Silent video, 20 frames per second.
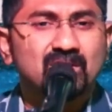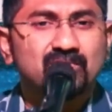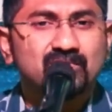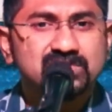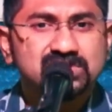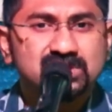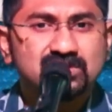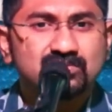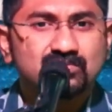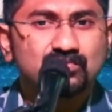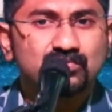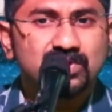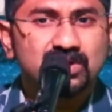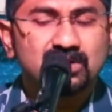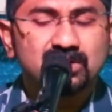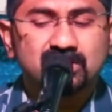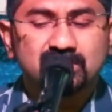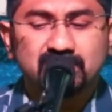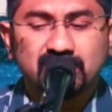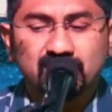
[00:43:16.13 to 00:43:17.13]
Vijay,
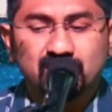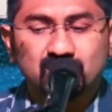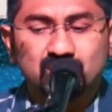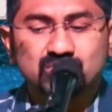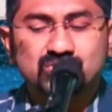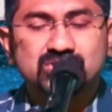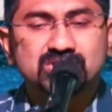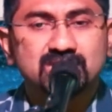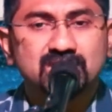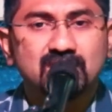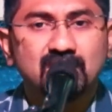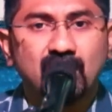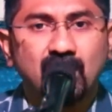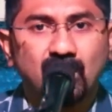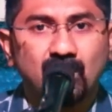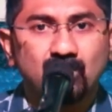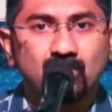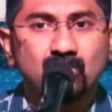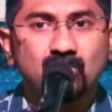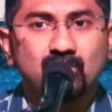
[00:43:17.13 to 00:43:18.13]
we tend to see
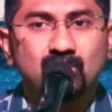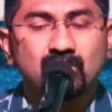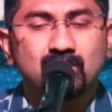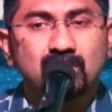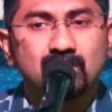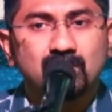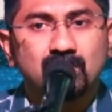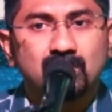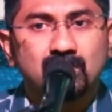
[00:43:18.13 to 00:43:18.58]
how